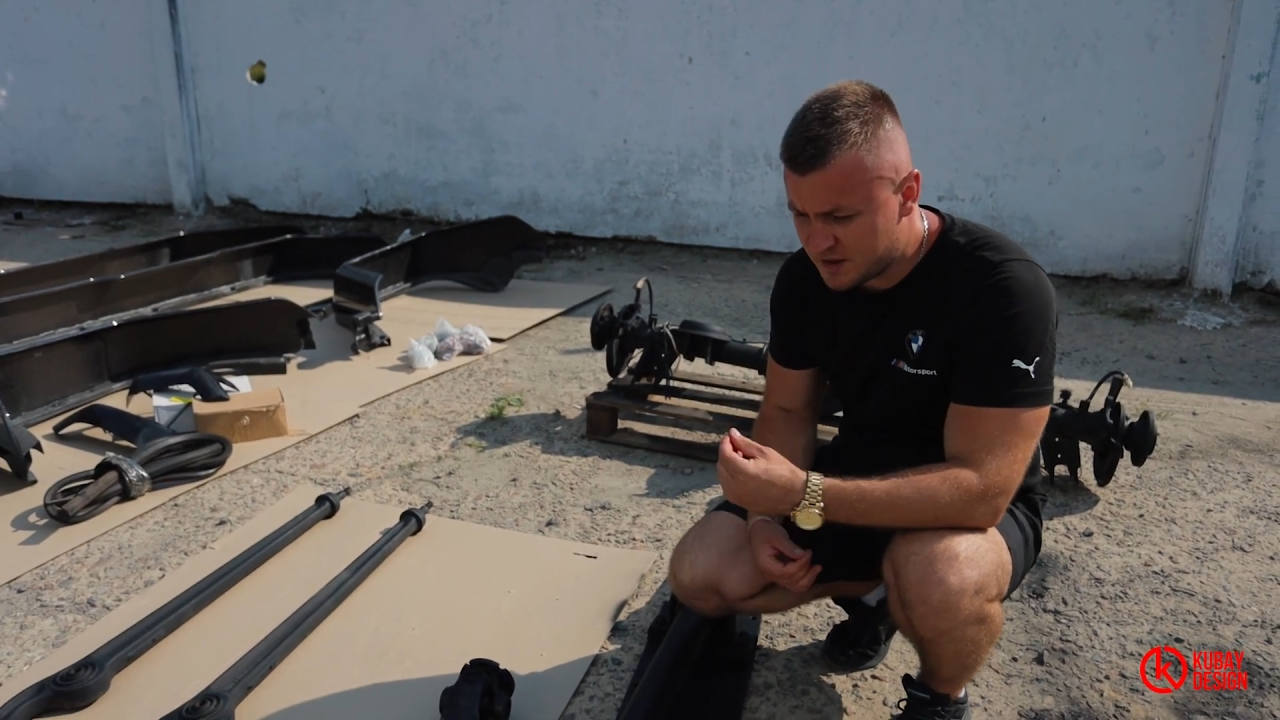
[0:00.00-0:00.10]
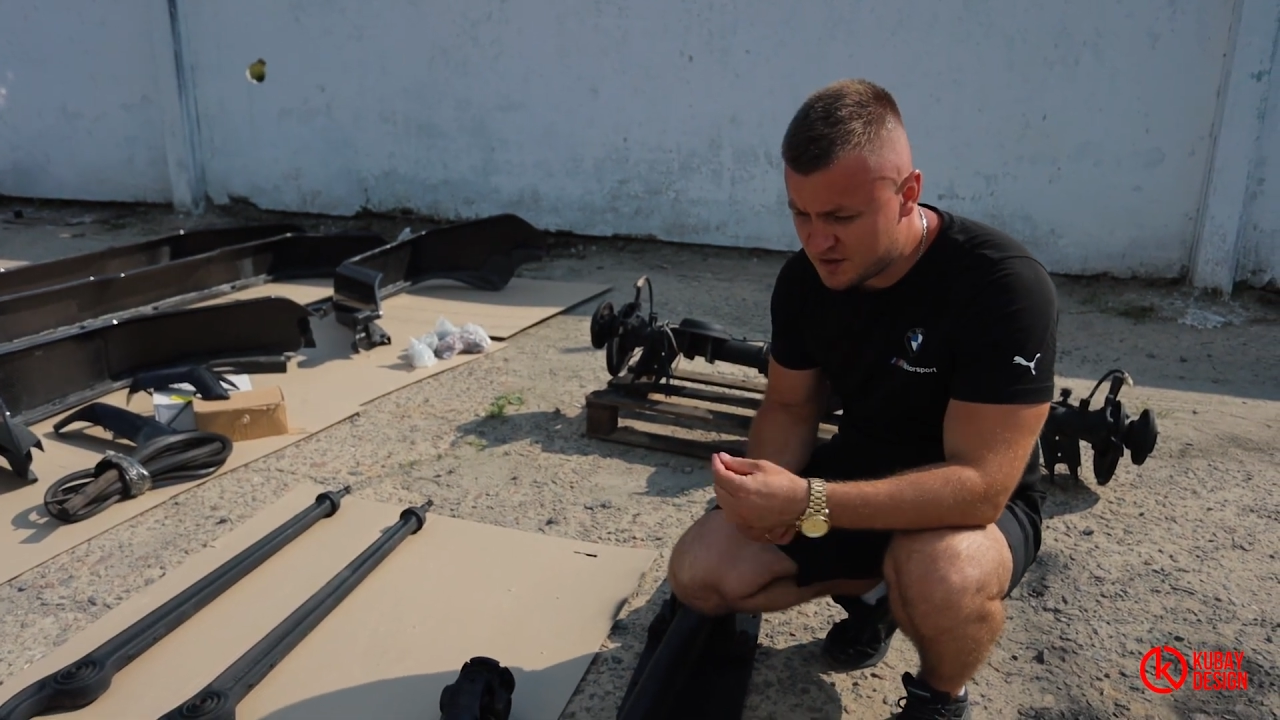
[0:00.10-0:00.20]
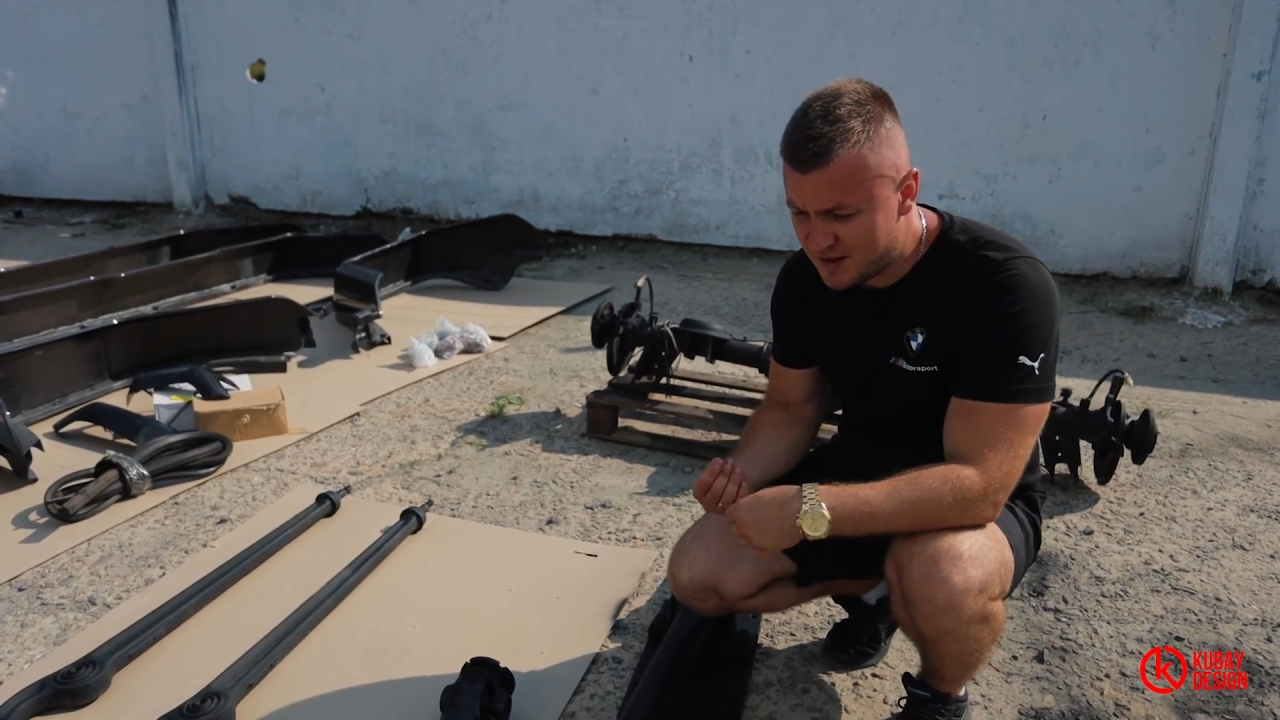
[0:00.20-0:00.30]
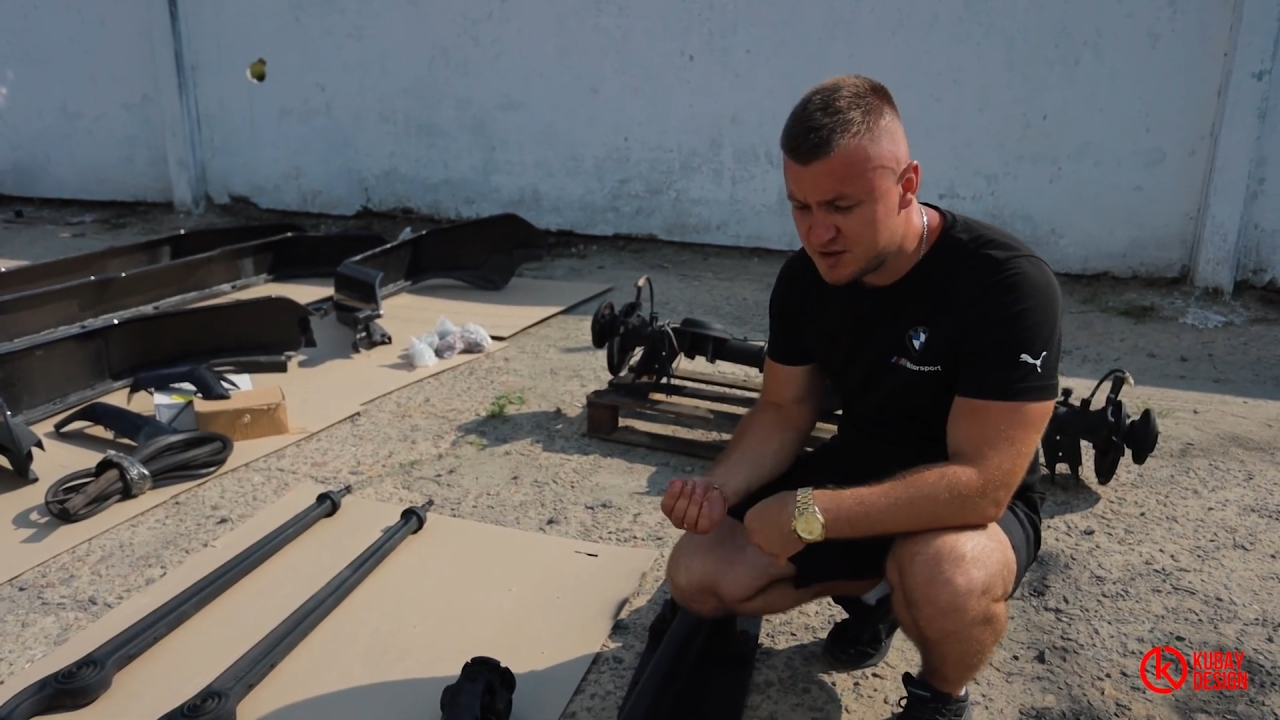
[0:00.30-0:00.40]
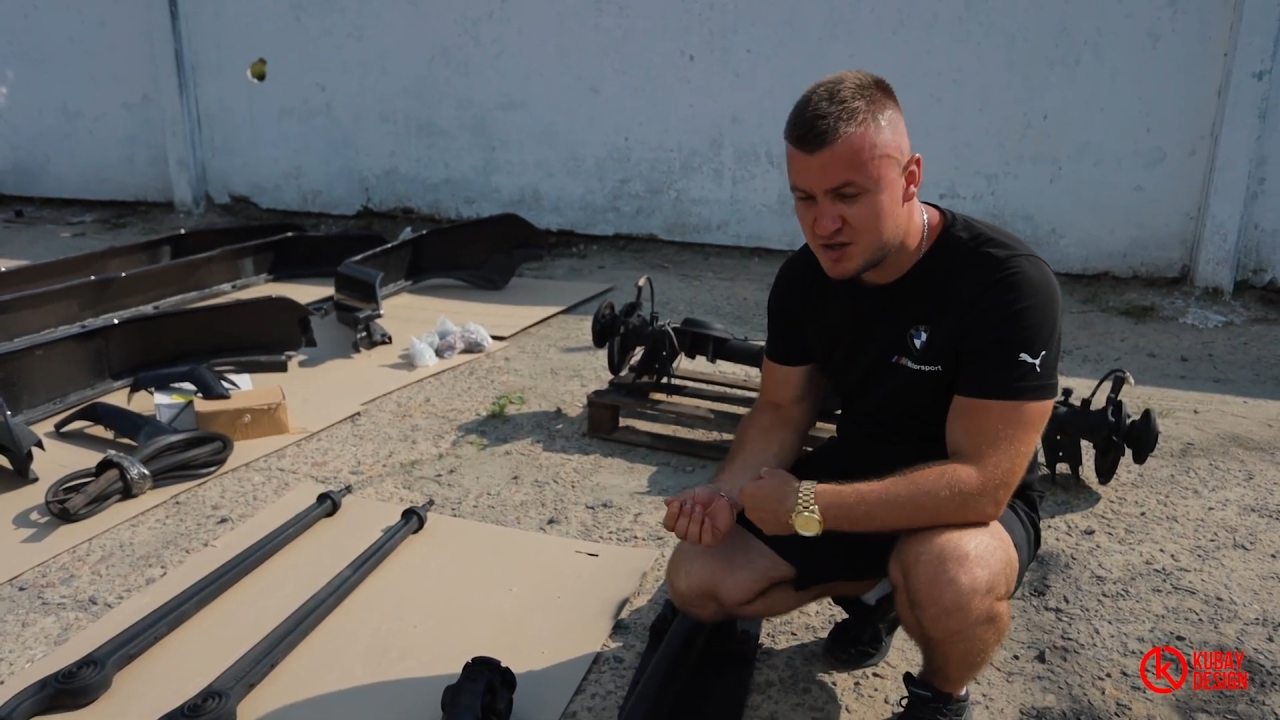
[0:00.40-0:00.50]

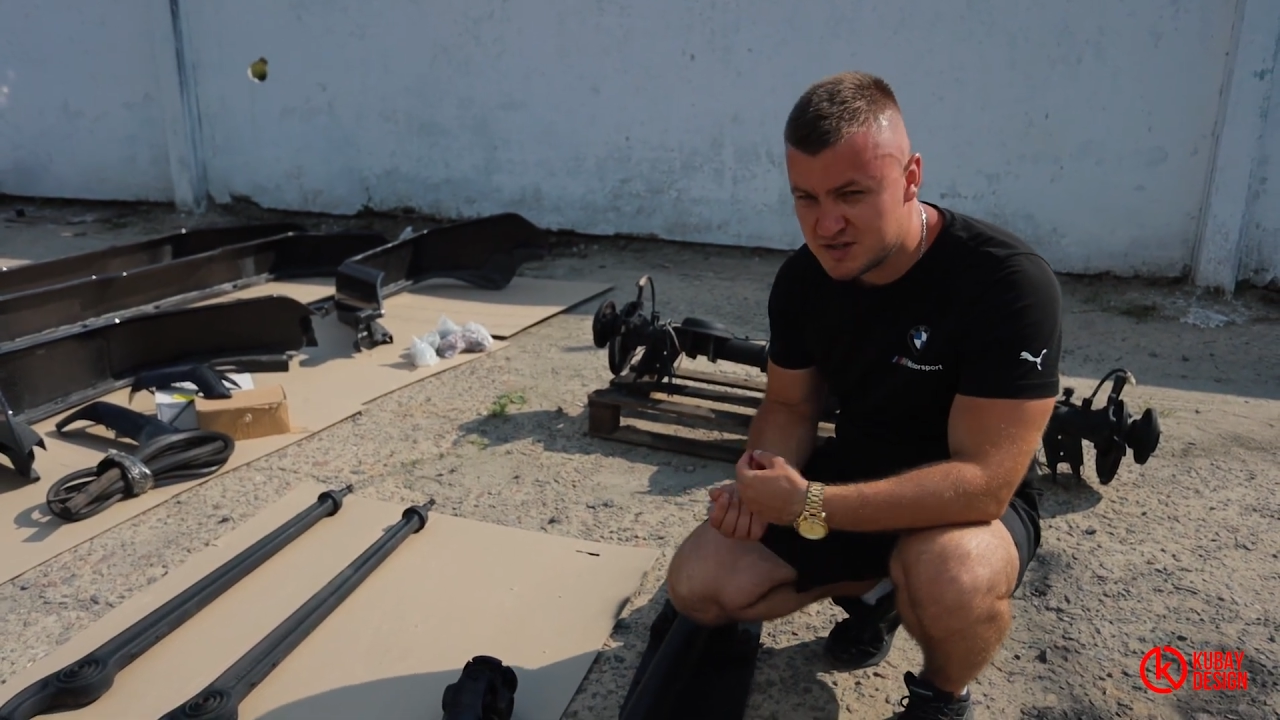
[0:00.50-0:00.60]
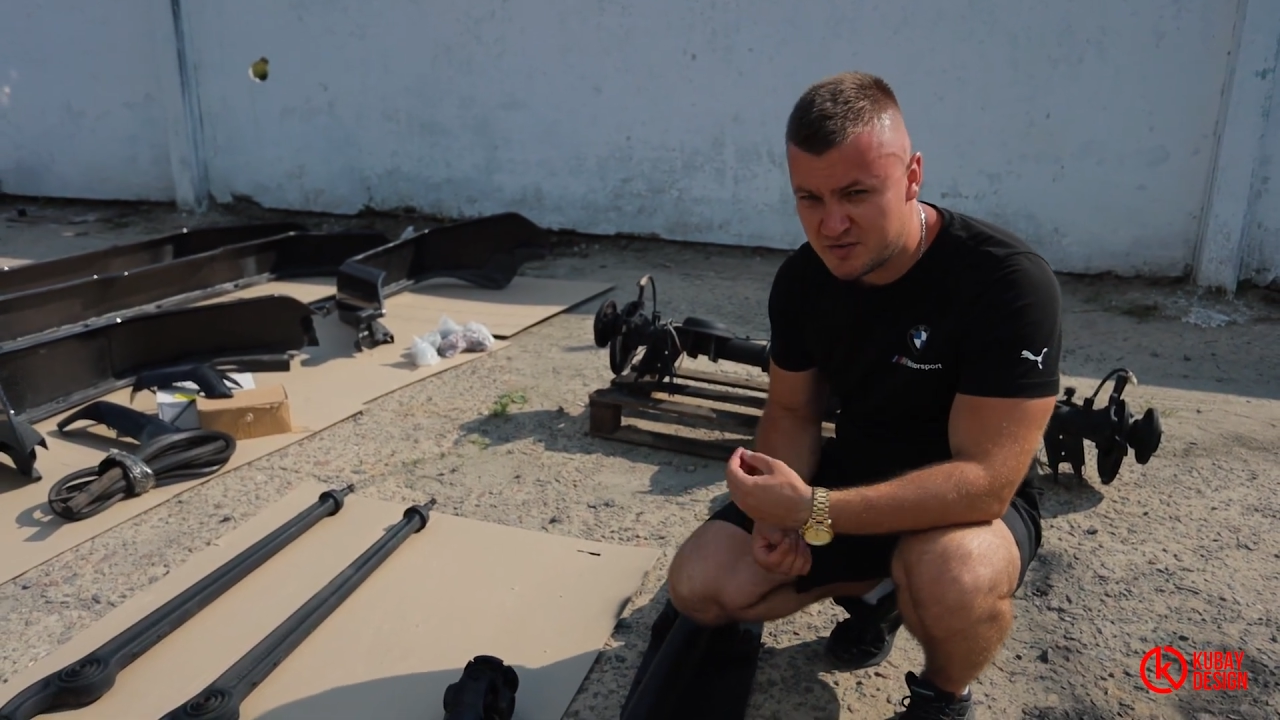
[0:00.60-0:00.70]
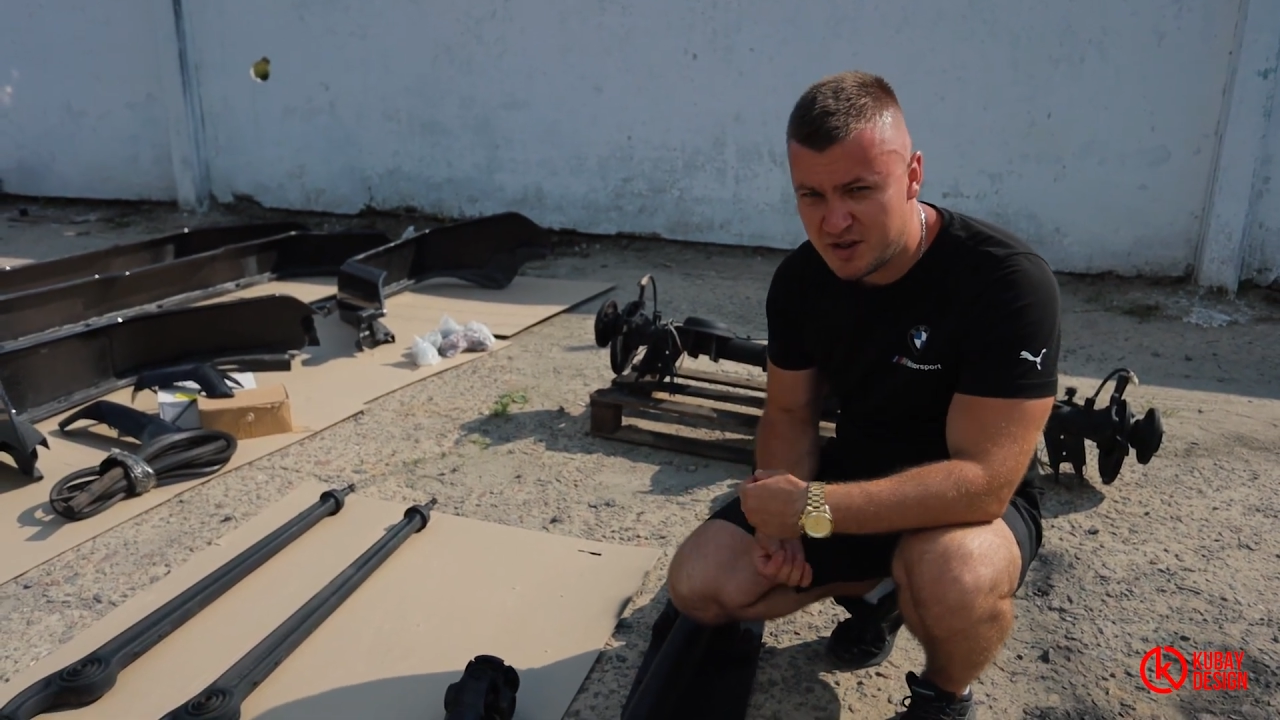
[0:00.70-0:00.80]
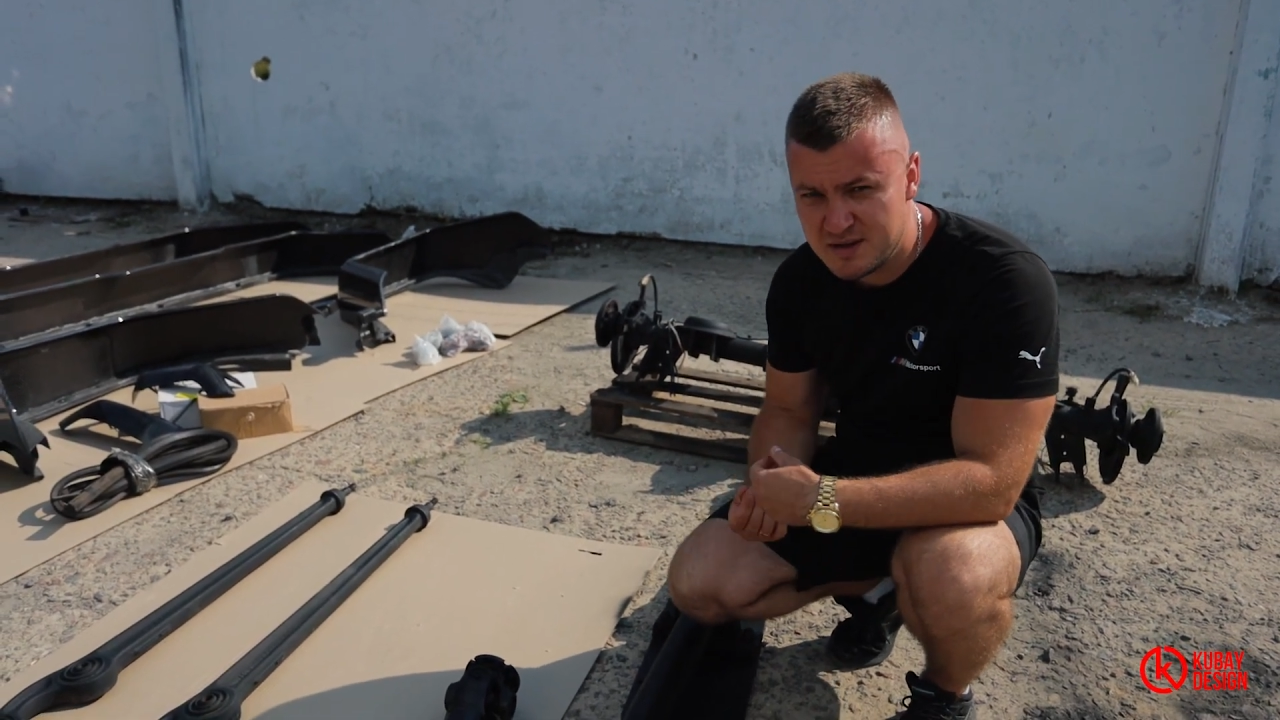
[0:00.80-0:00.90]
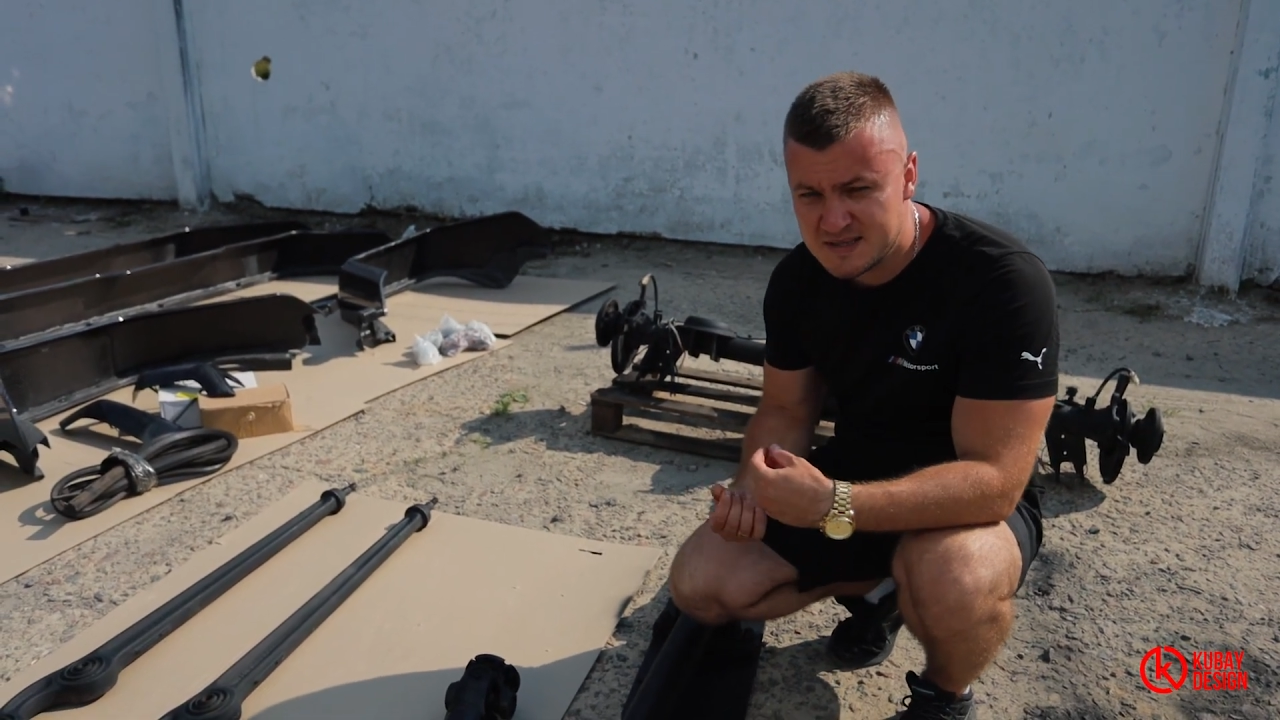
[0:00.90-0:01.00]
technology is really